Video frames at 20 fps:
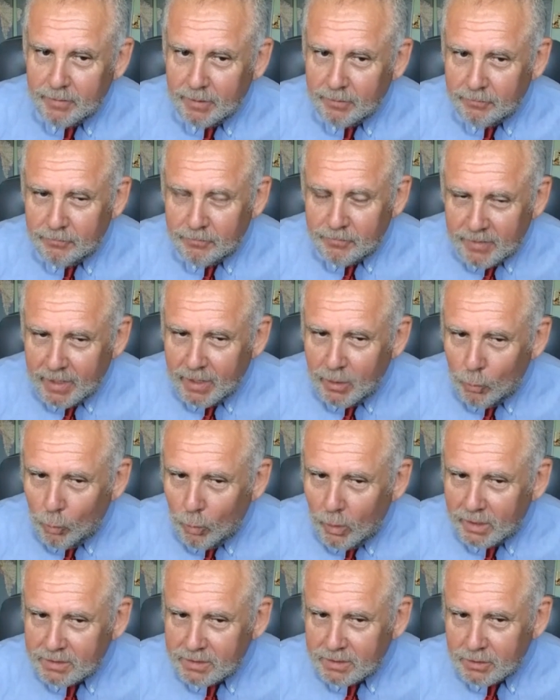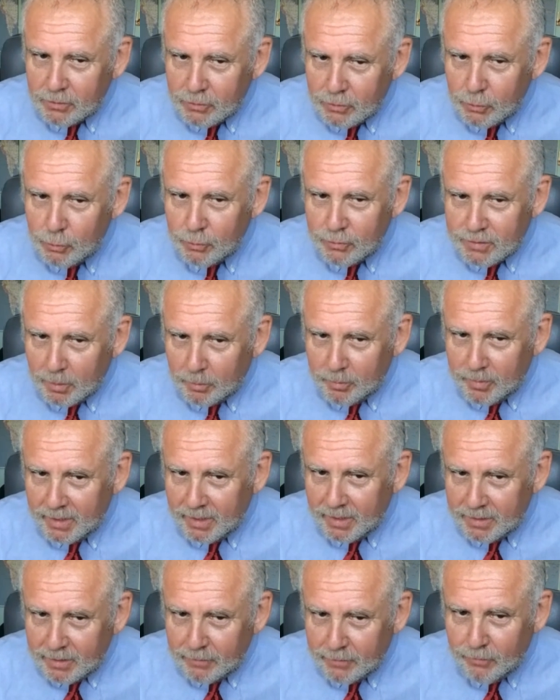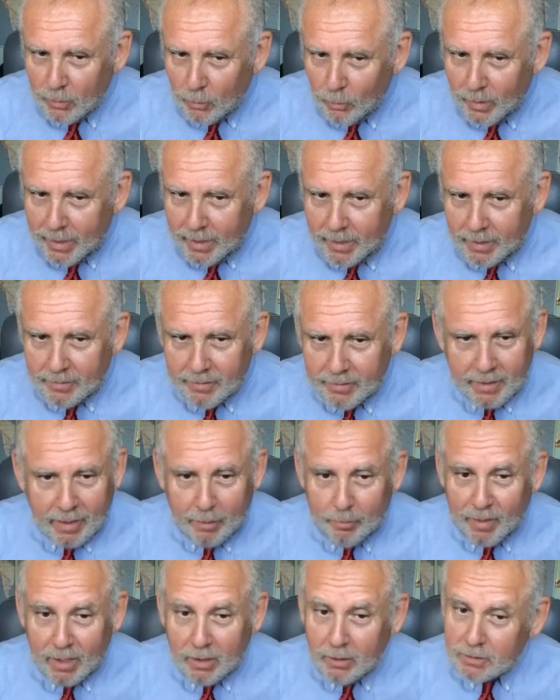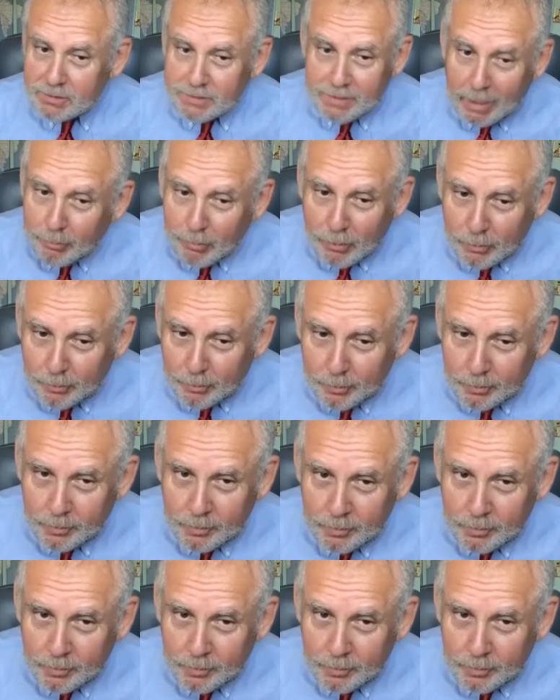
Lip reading: if they want to do something a different way, then I'm not going to stop them.